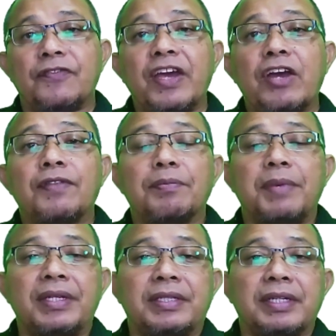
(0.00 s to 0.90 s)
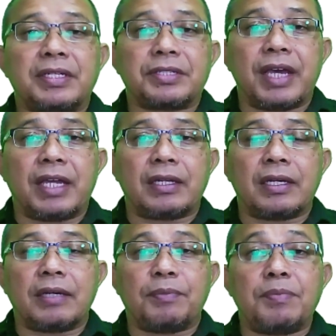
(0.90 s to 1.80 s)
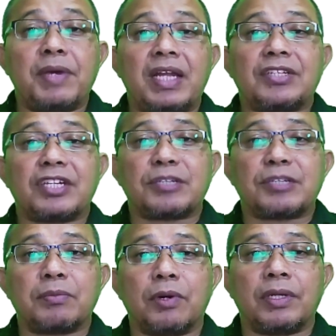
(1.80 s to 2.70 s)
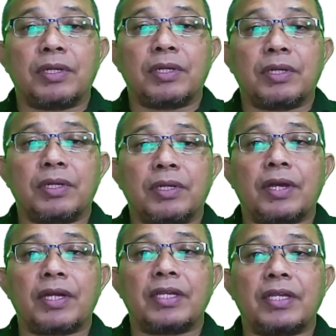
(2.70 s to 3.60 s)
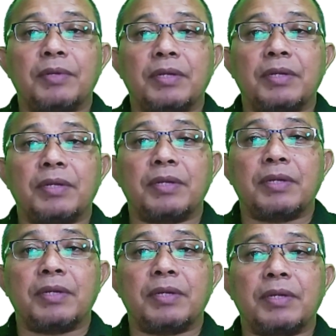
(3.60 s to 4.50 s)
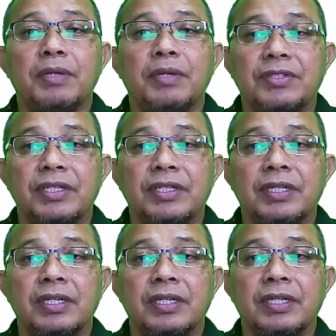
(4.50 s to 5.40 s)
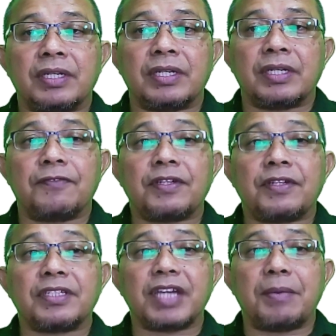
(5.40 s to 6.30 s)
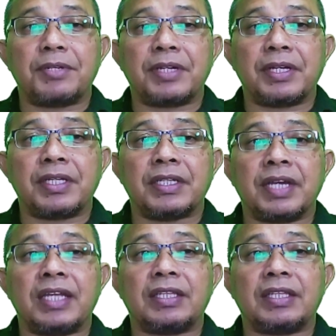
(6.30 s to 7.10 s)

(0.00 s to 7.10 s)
The fact of the matter is that PBL assessment model had already been practiced ever since its first inception in the